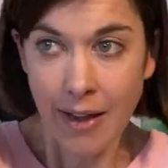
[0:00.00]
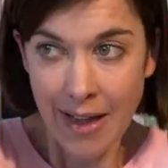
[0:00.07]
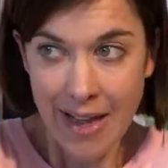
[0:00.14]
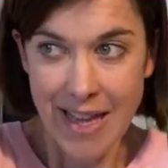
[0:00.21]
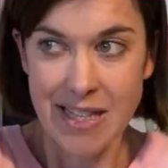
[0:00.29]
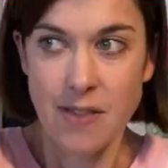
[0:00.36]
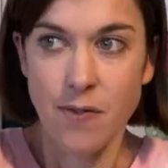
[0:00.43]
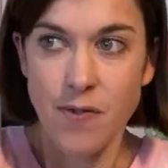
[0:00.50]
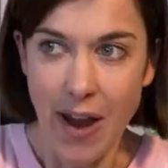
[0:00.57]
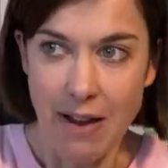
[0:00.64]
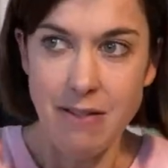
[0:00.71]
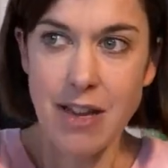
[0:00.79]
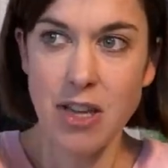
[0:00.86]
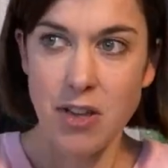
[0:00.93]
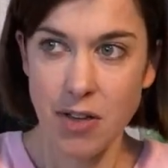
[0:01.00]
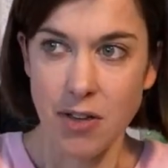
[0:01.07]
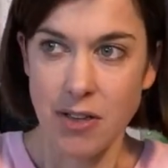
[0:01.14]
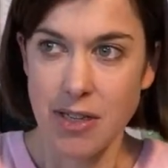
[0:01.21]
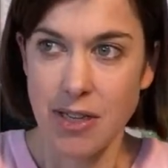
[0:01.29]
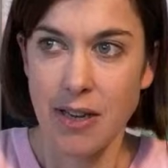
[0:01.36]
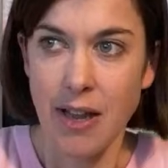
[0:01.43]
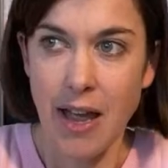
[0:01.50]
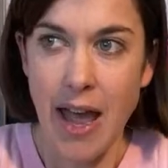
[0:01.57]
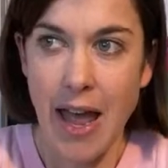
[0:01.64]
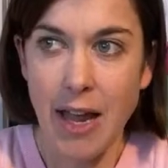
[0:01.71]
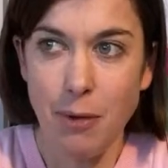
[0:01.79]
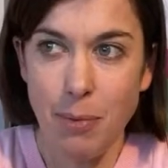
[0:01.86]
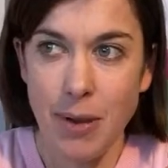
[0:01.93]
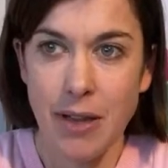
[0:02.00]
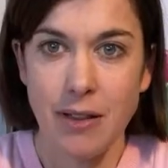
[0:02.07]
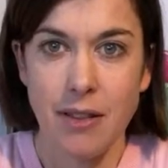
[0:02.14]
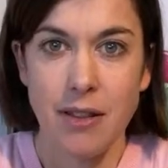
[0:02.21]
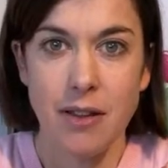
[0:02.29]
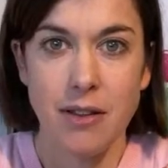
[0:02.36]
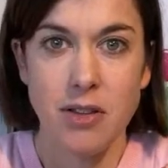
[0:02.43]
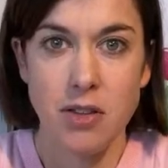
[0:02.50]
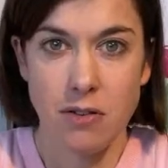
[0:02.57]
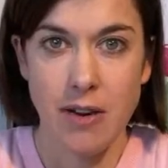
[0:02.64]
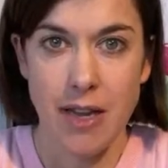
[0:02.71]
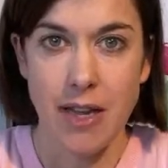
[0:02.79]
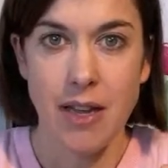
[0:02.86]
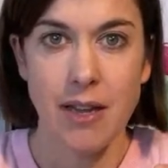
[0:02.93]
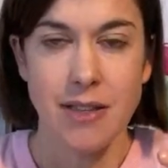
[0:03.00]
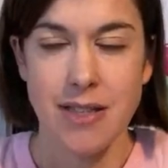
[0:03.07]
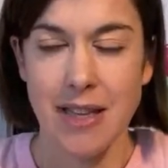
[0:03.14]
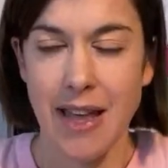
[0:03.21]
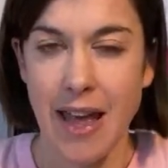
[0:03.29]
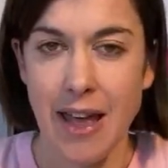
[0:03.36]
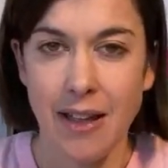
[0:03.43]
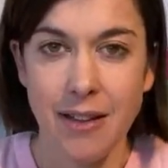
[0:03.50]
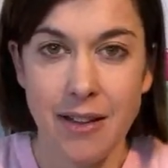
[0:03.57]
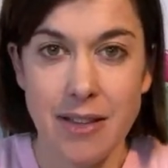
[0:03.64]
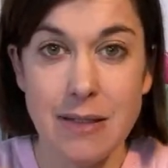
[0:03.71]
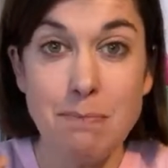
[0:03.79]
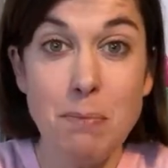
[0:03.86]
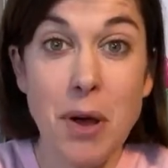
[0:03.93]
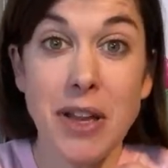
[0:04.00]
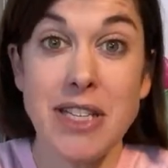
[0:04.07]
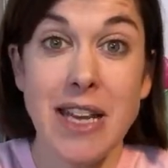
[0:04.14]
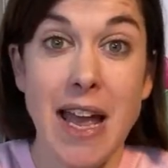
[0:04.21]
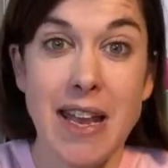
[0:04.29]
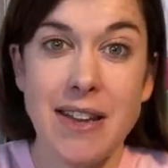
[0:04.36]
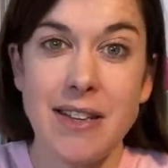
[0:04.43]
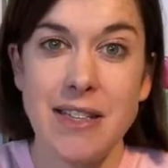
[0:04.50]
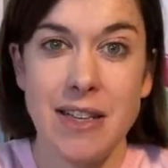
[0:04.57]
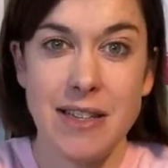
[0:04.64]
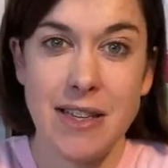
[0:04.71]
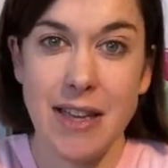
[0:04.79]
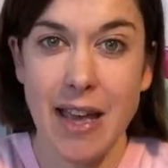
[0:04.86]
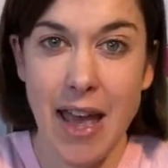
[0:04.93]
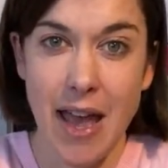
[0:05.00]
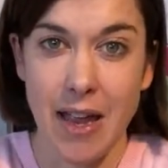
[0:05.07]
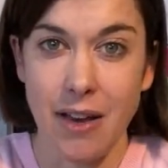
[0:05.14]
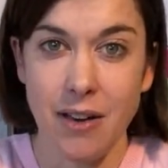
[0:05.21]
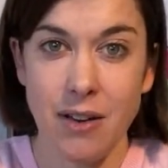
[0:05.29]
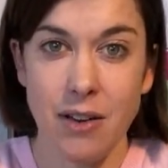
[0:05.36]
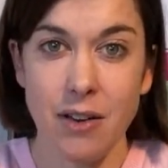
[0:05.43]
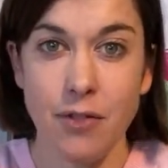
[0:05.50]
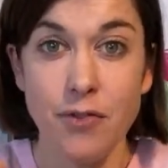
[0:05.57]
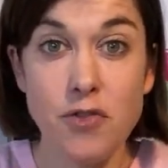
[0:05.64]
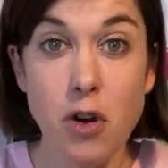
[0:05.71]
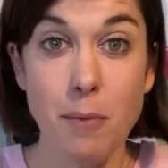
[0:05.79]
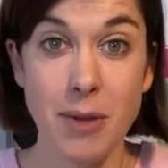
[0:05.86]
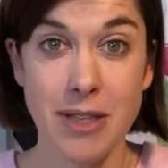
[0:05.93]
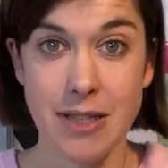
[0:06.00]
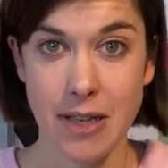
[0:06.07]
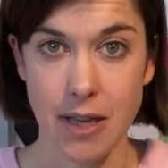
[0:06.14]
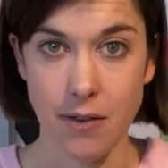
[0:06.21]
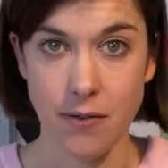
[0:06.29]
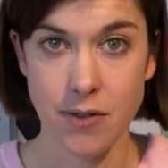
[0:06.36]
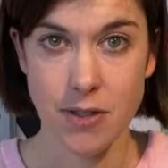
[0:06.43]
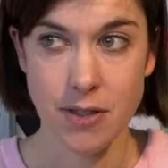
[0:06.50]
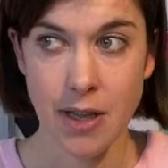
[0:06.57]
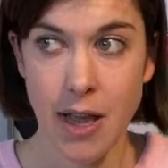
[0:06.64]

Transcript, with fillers: it's very good at helping the tree to get as much energy as it can from its leaves.